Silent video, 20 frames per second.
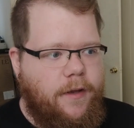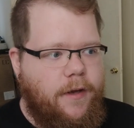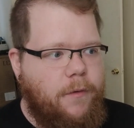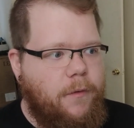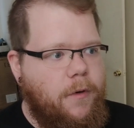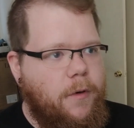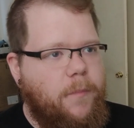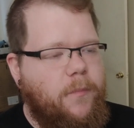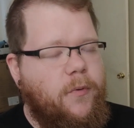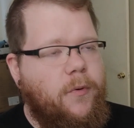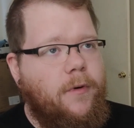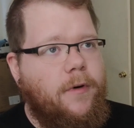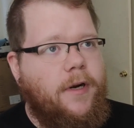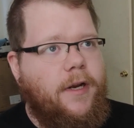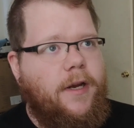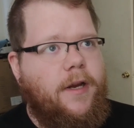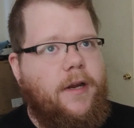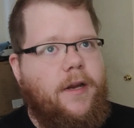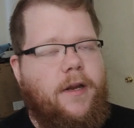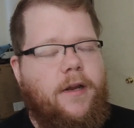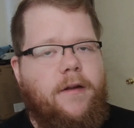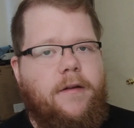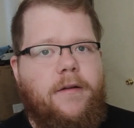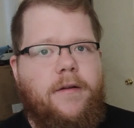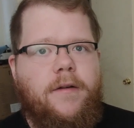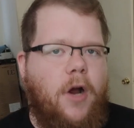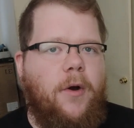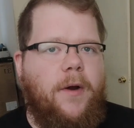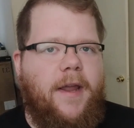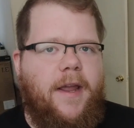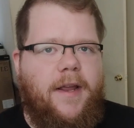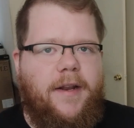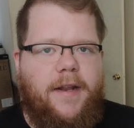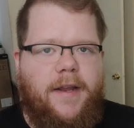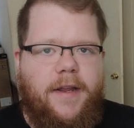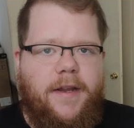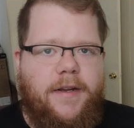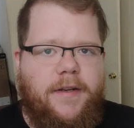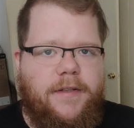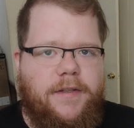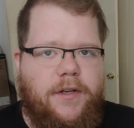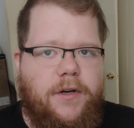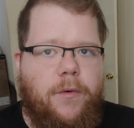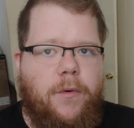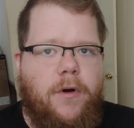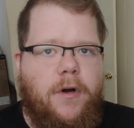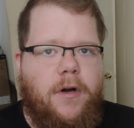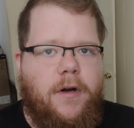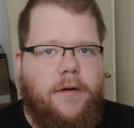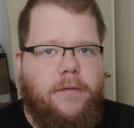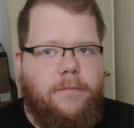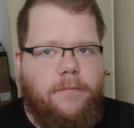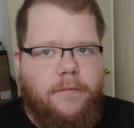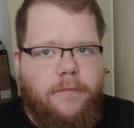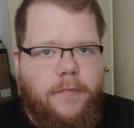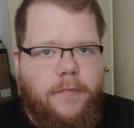they were pretty okay days. They weren't